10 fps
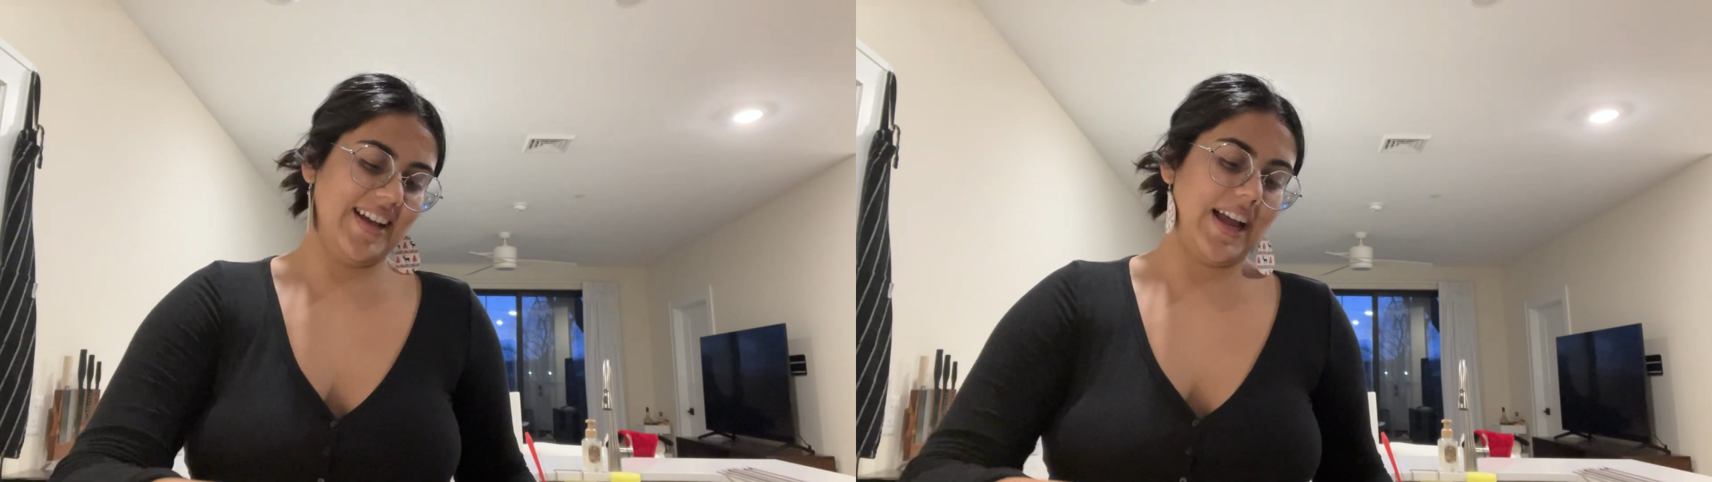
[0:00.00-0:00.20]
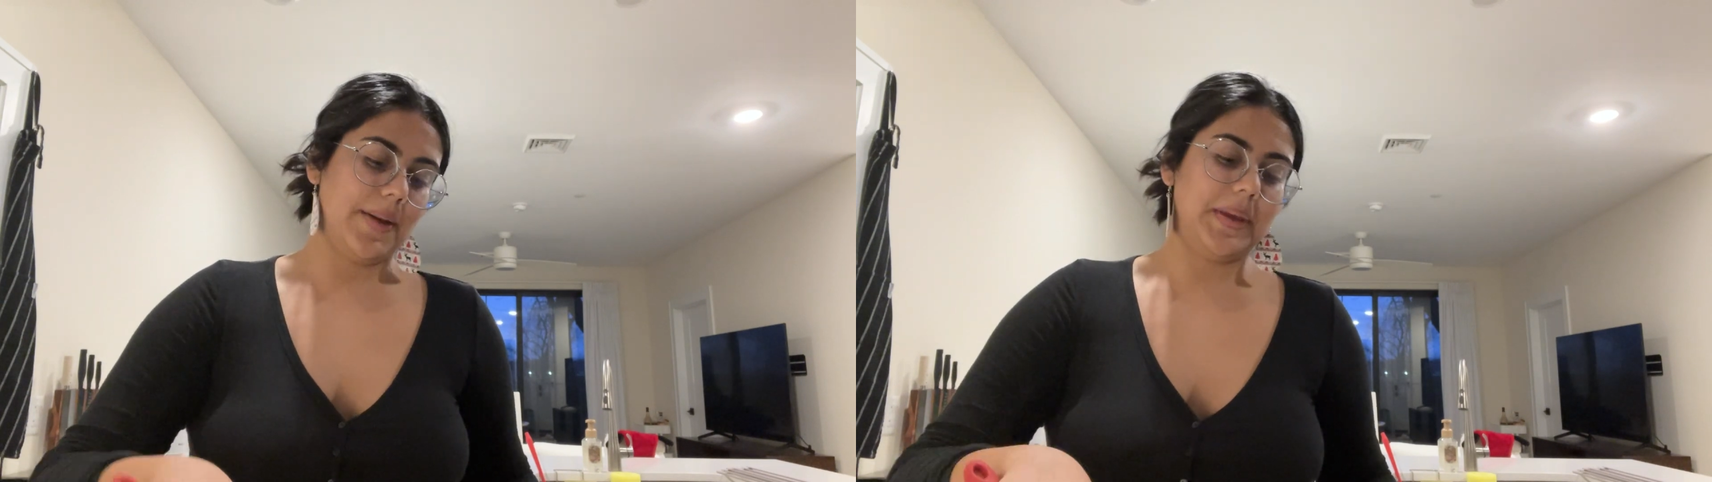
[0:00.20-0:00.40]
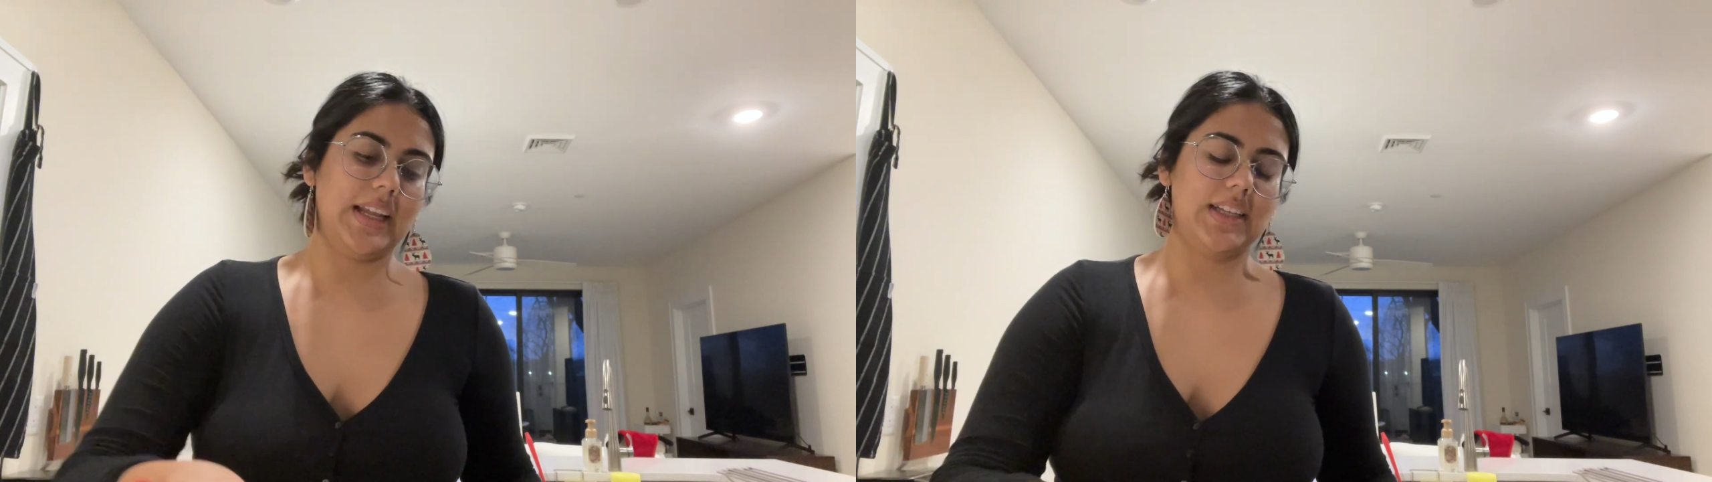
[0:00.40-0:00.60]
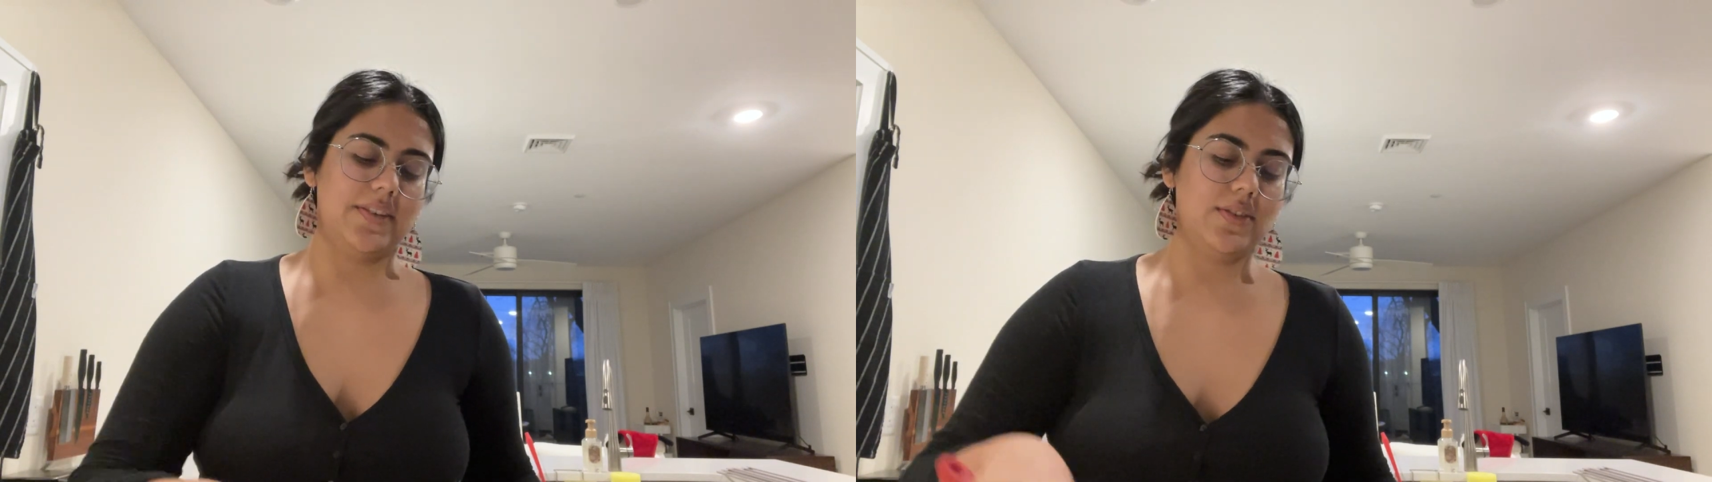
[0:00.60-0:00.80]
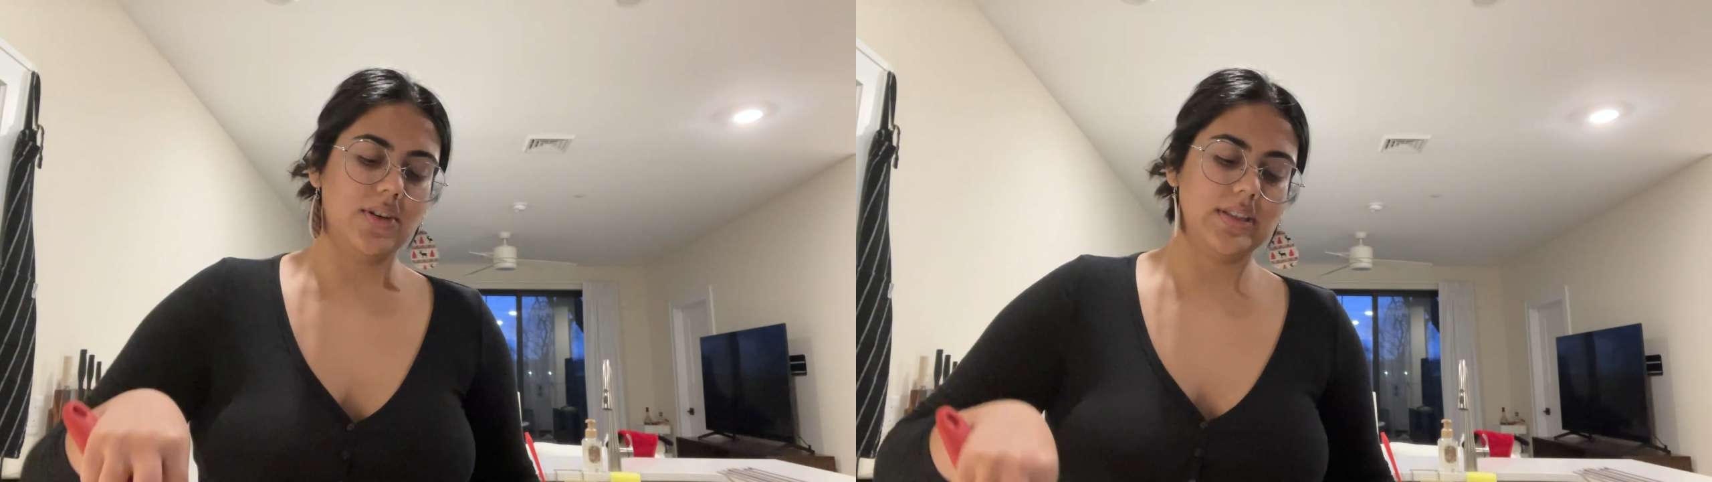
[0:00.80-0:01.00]
I mean,
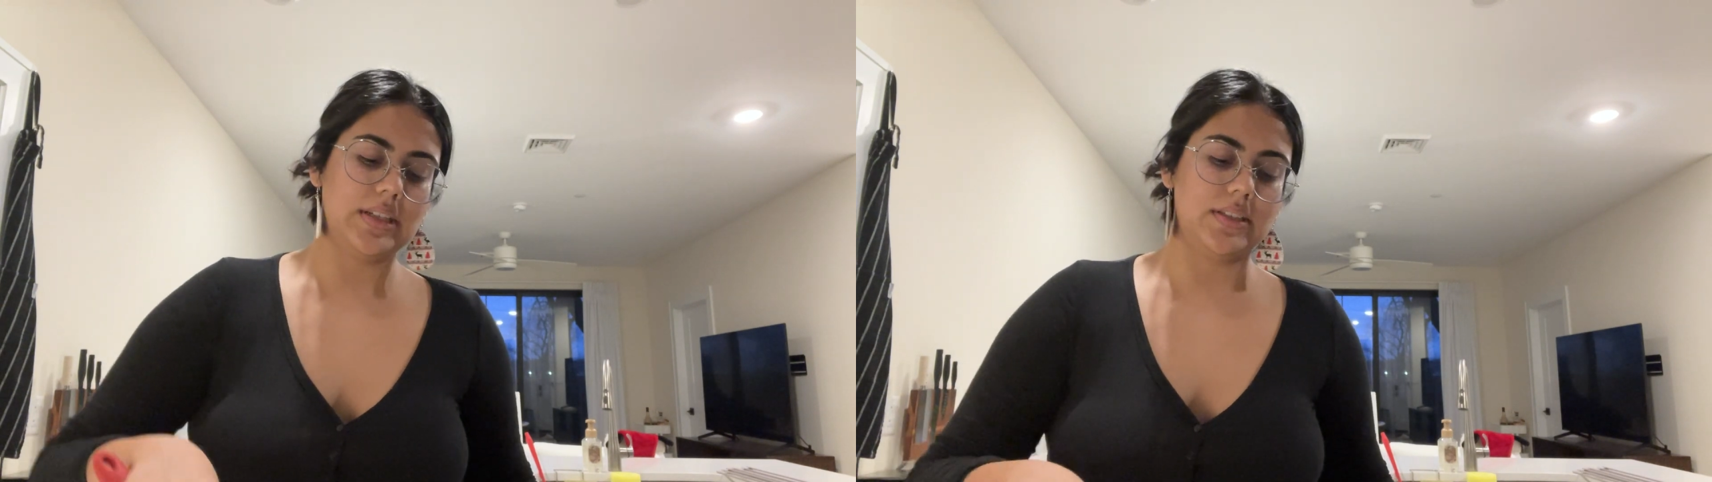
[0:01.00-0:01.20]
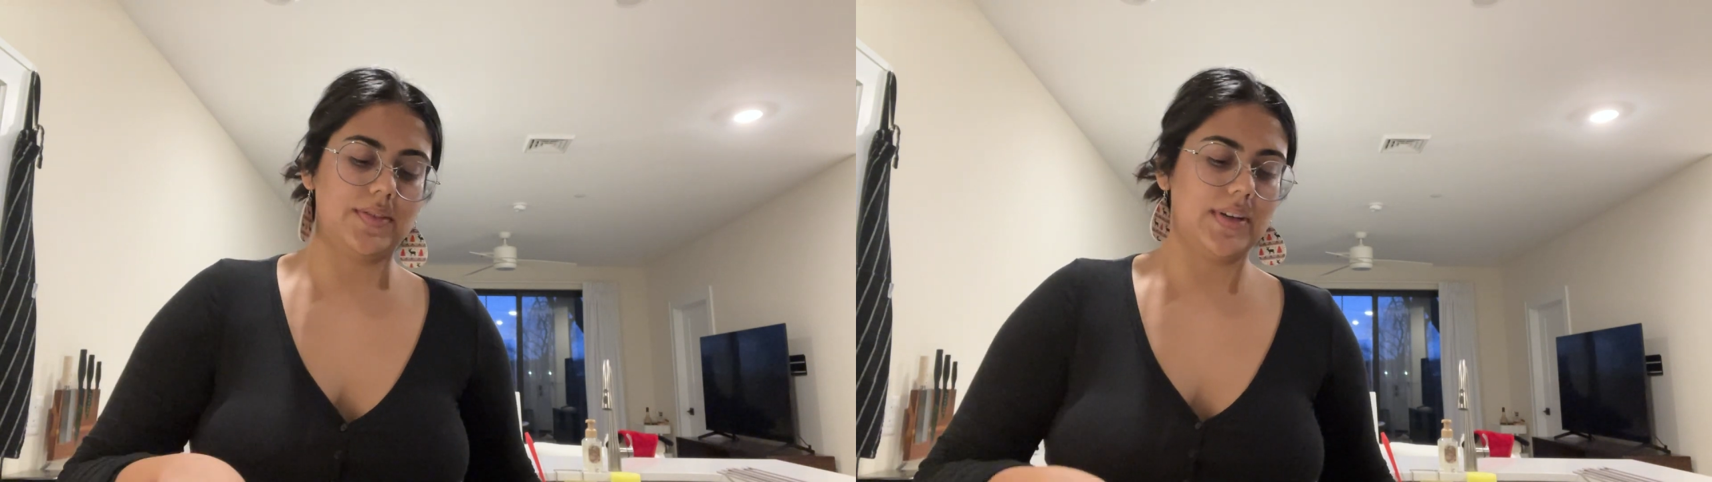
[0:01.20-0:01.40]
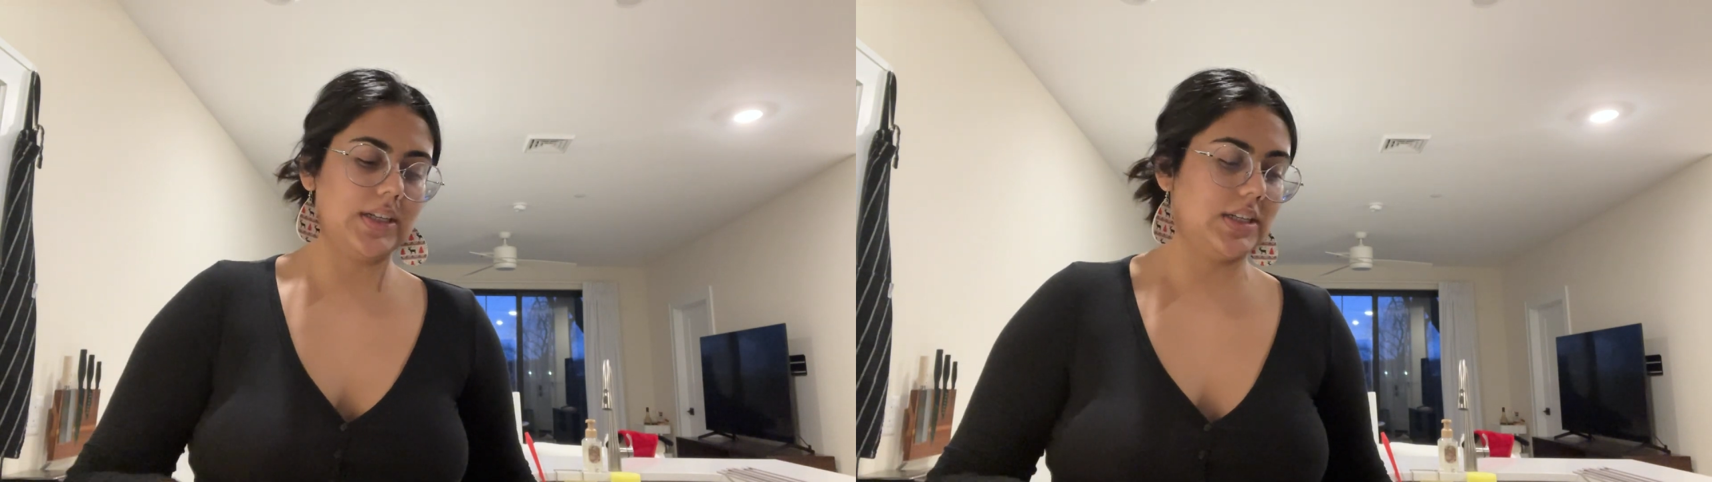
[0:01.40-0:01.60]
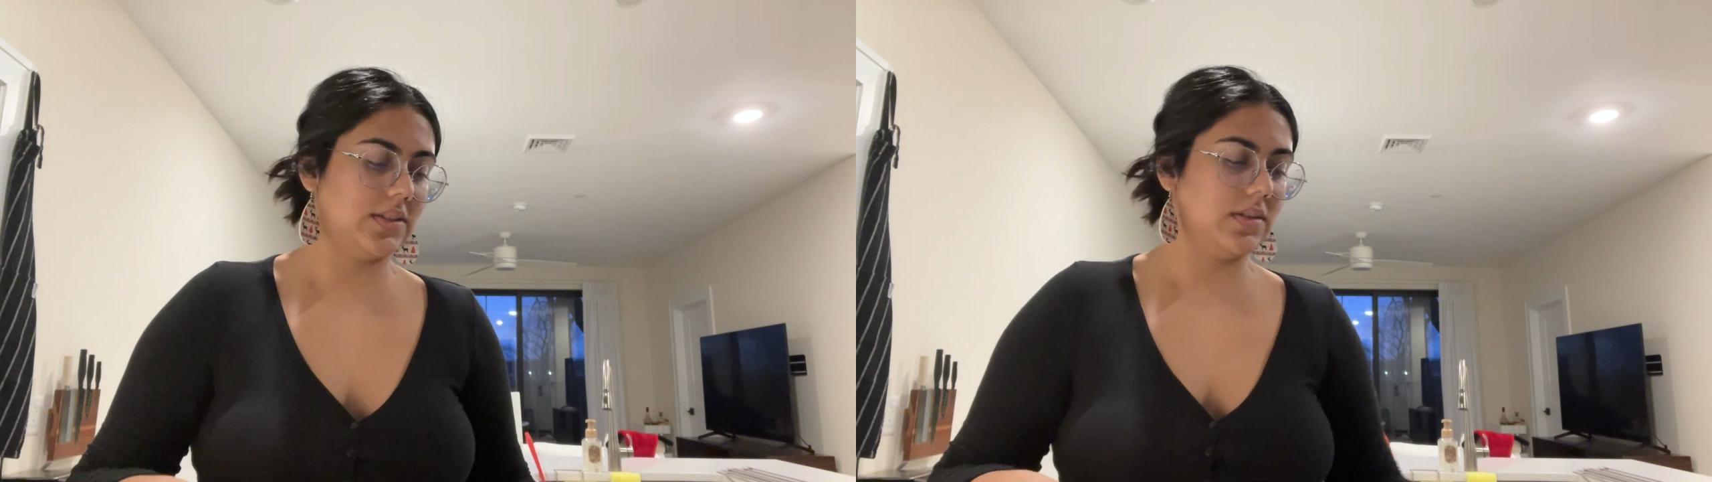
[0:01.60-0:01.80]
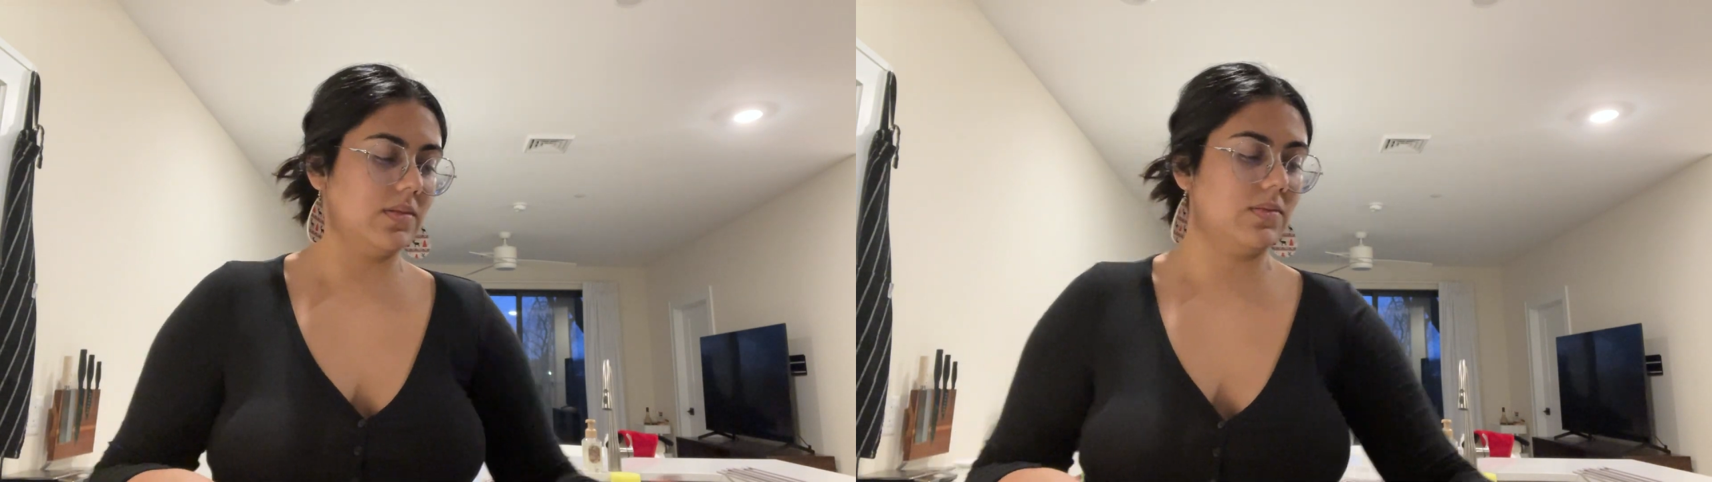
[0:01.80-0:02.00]
of course it is fun in
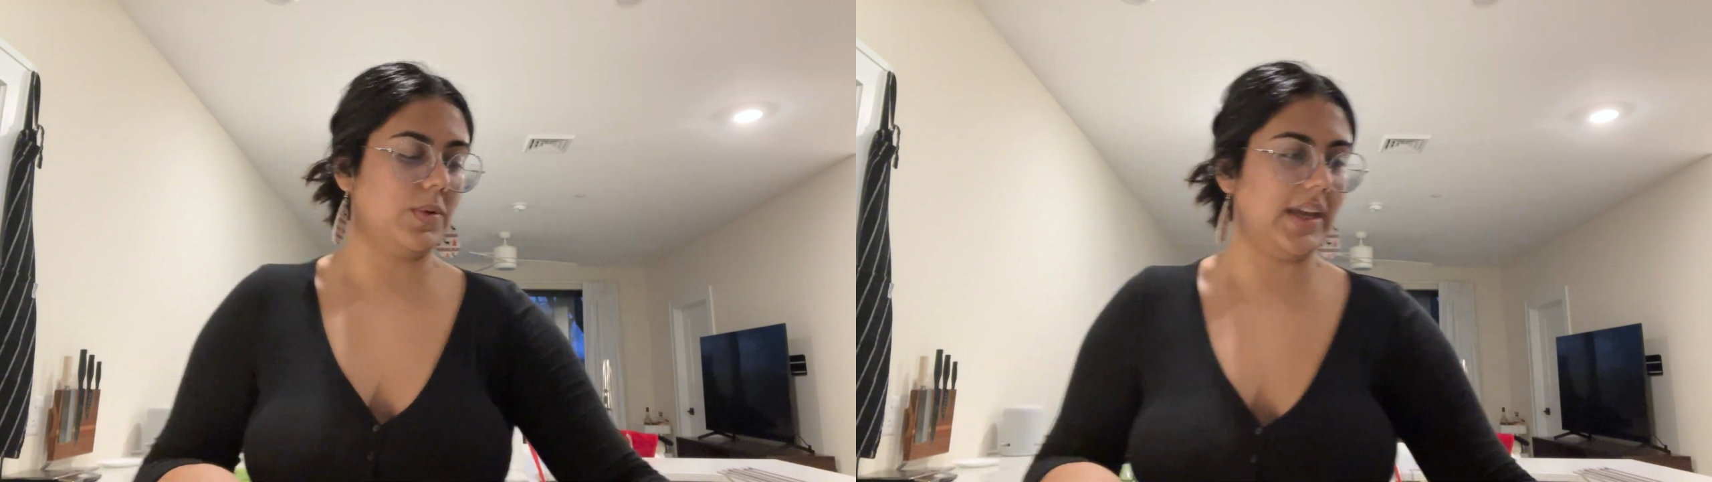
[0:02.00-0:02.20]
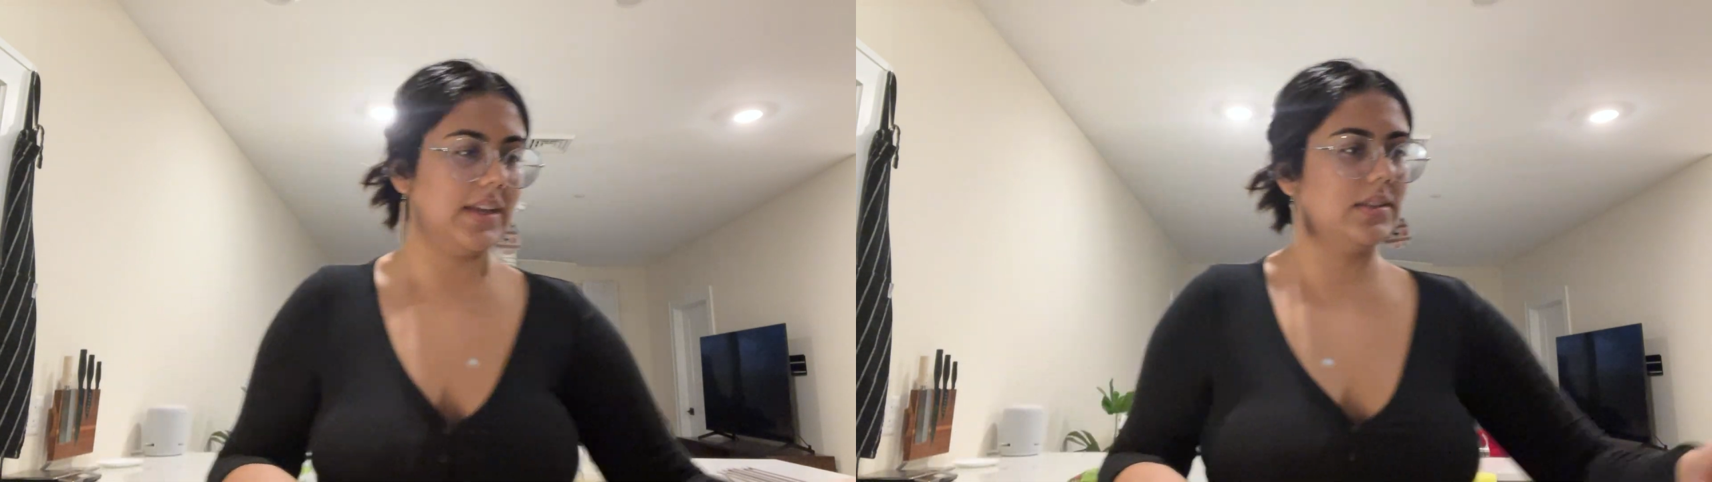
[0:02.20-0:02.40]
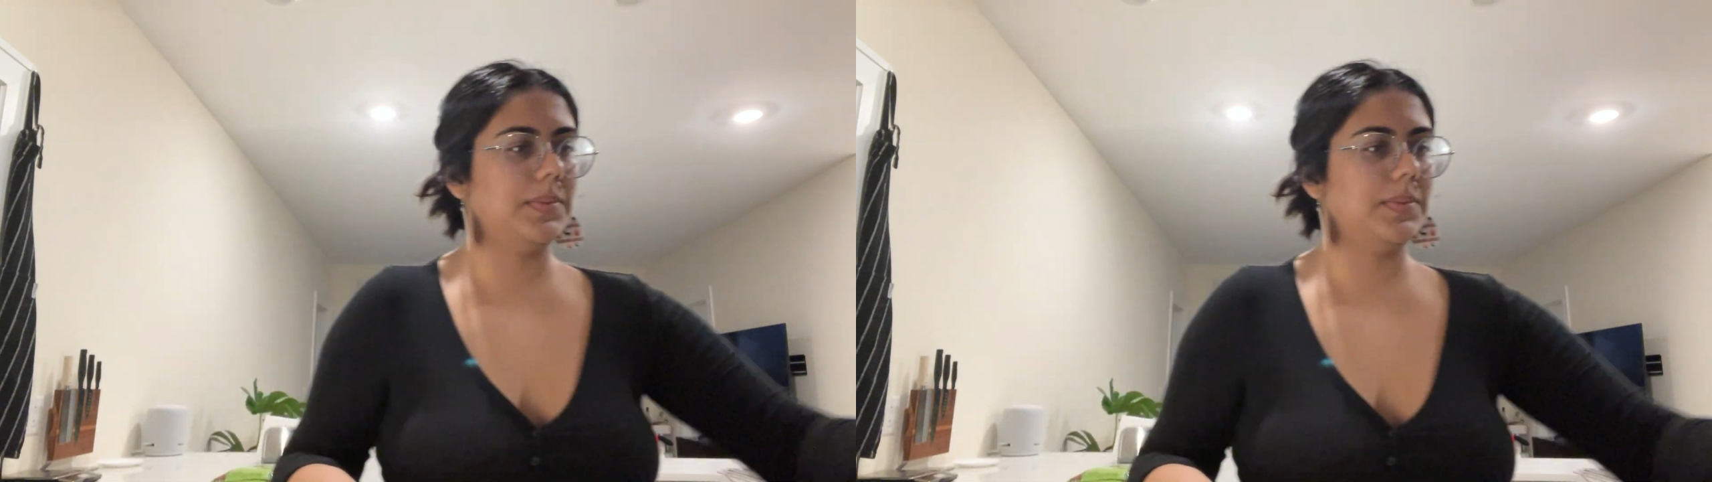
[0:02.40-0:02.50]
its own ways,